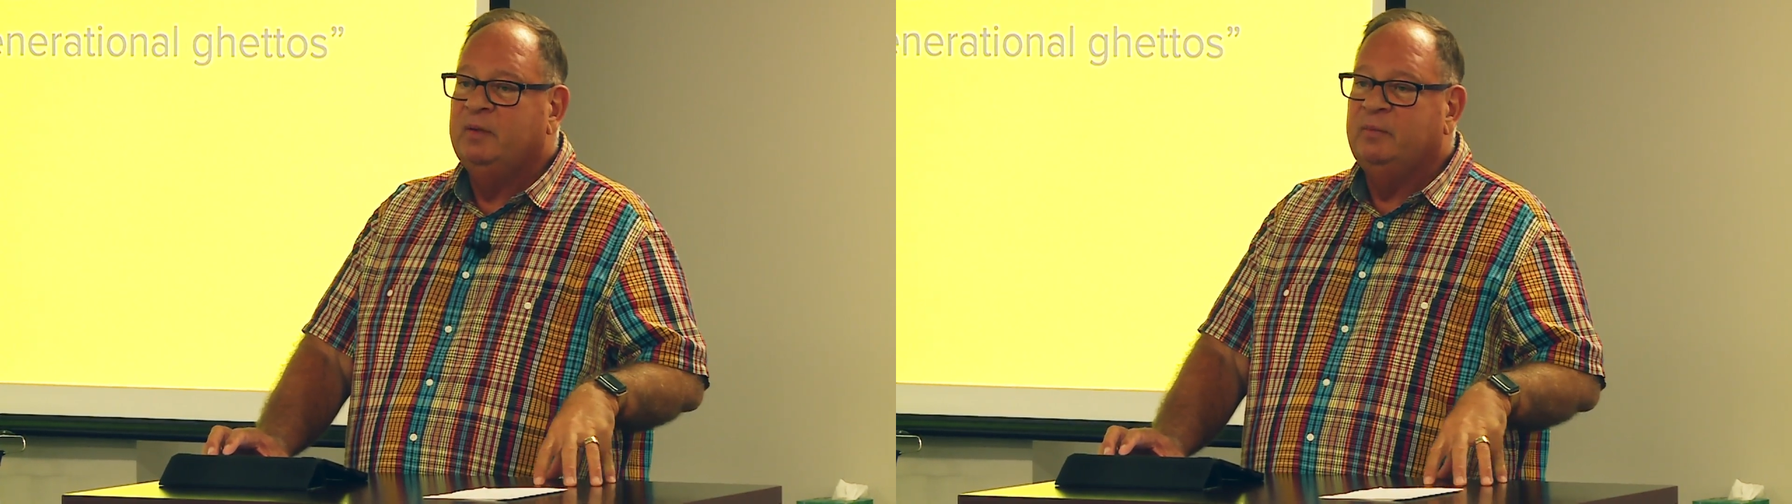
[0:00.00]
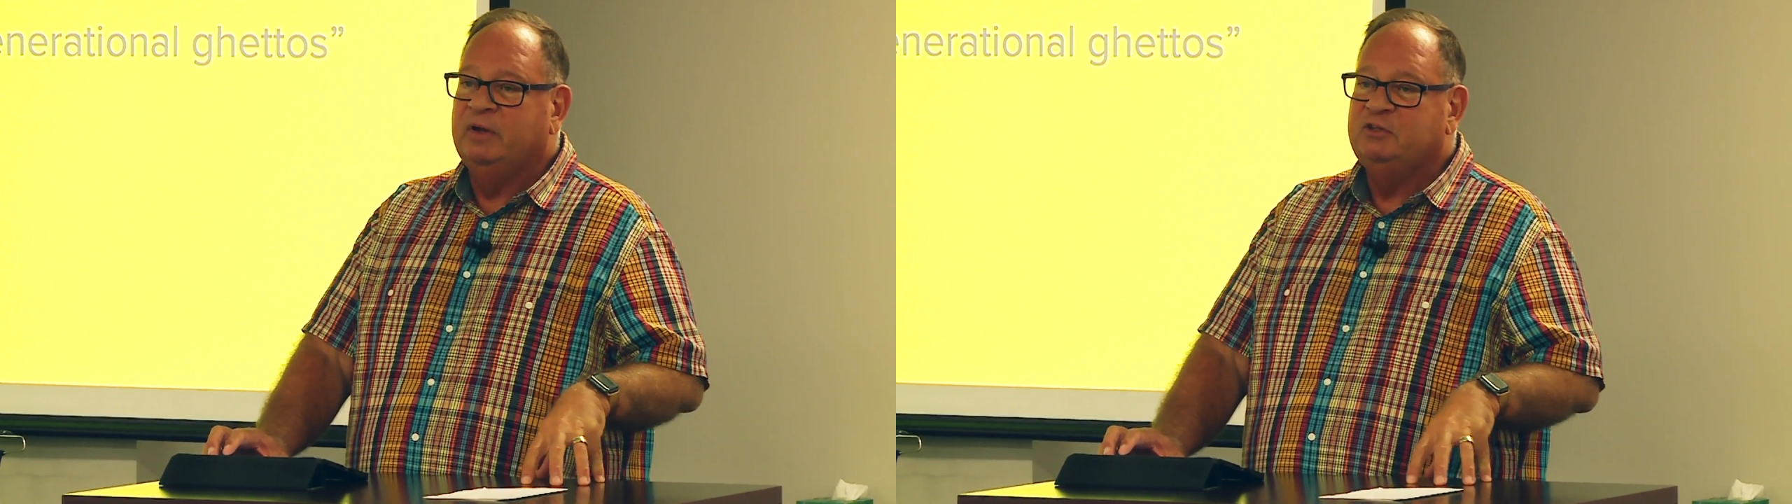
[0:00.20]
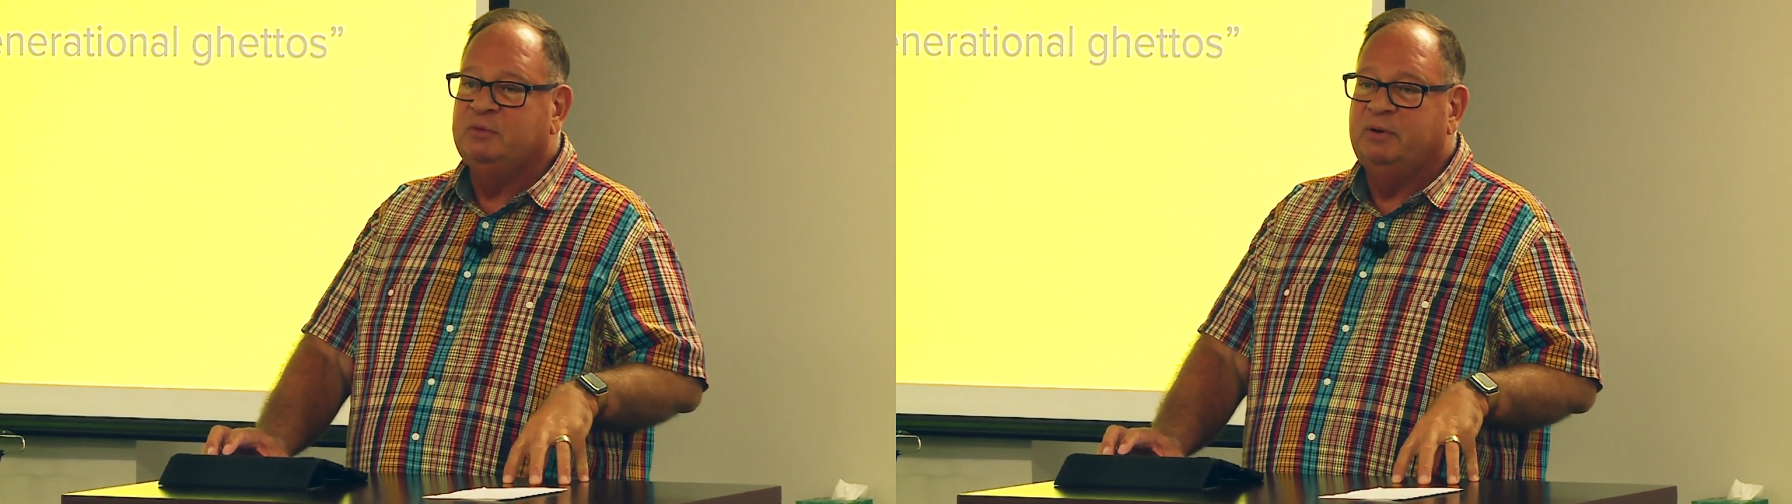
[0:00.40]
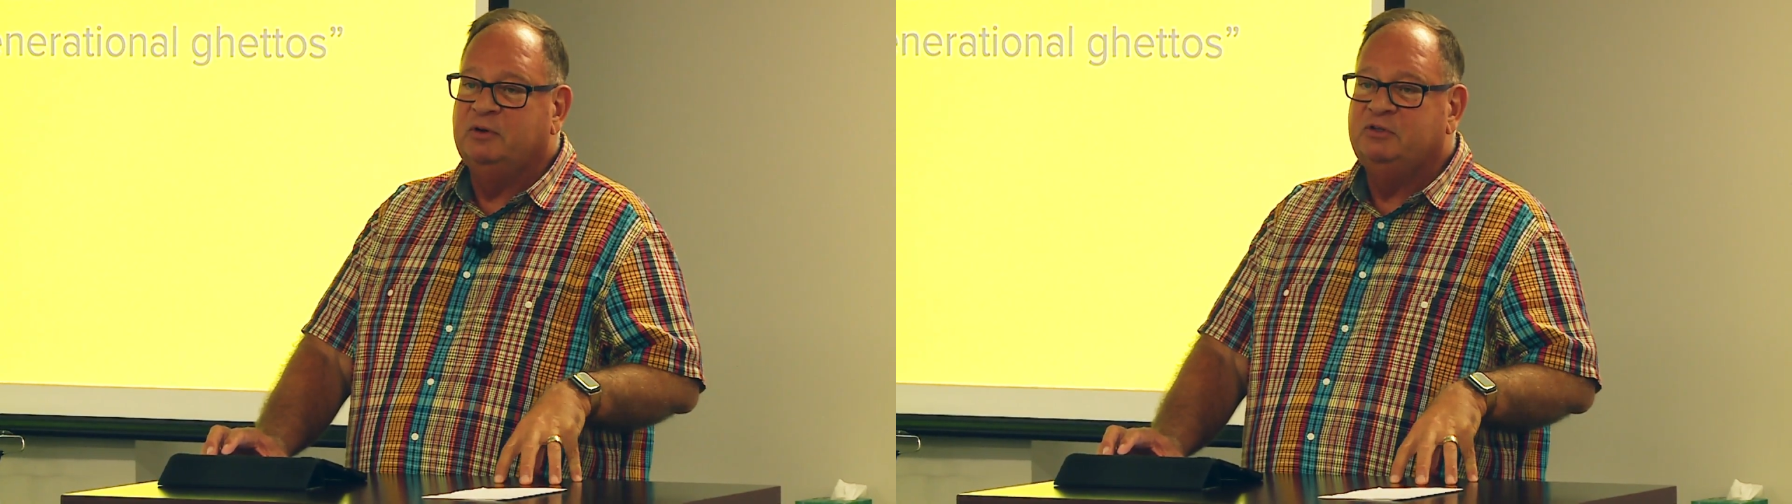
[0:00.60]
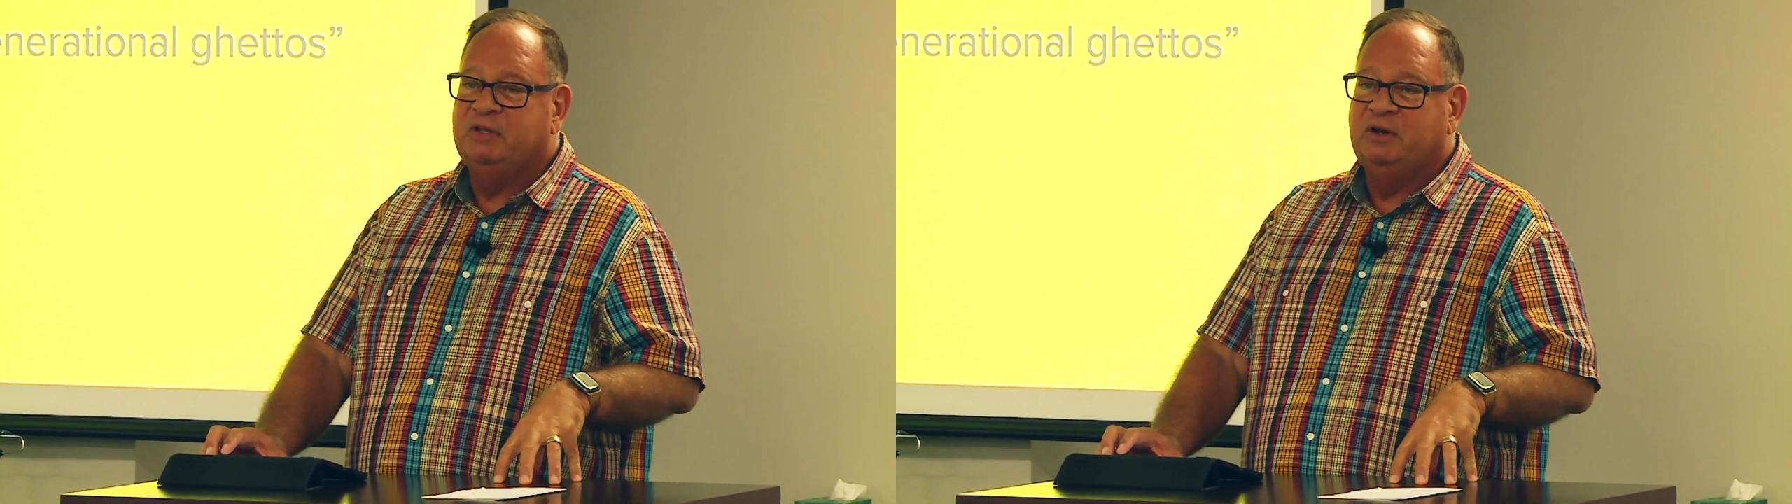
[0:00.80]
But
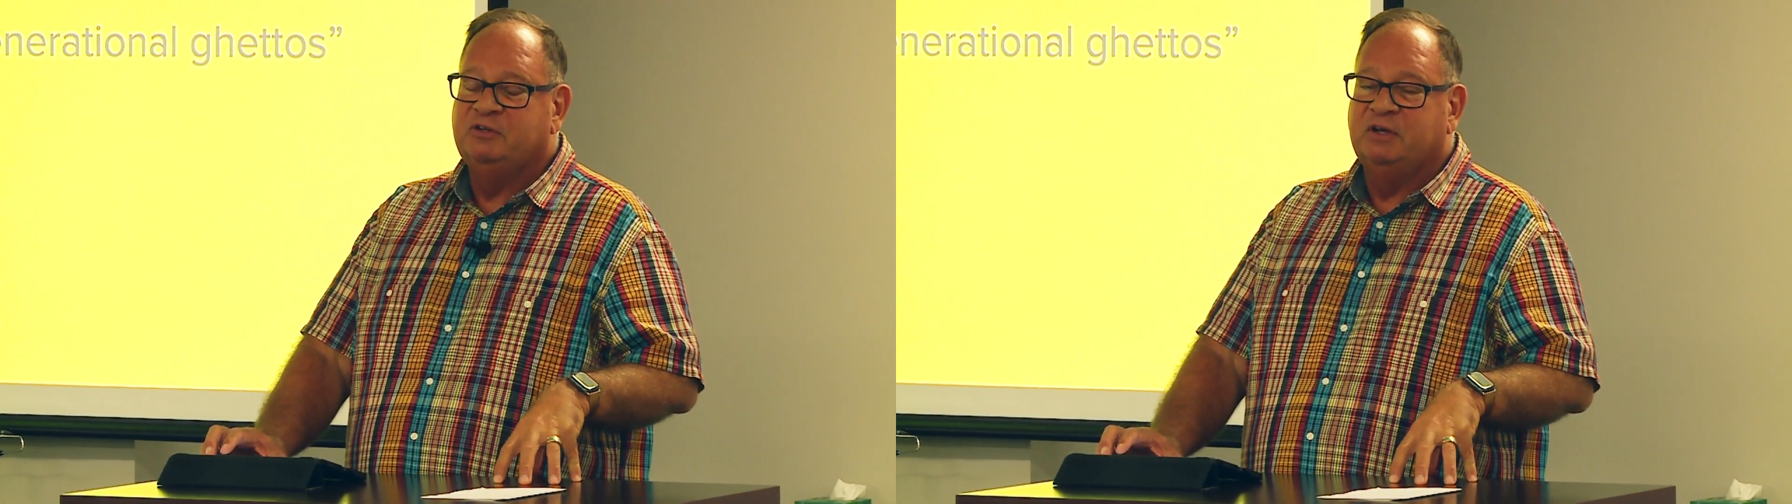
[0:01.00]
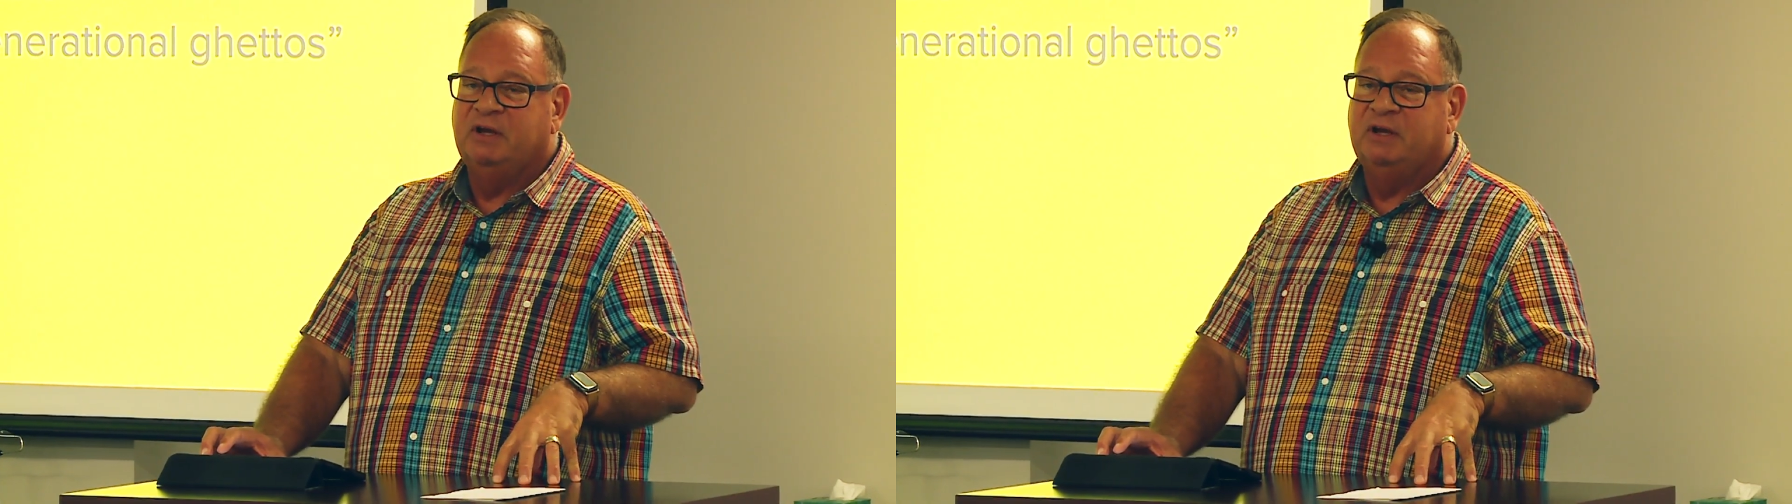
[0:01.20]
suppose there's an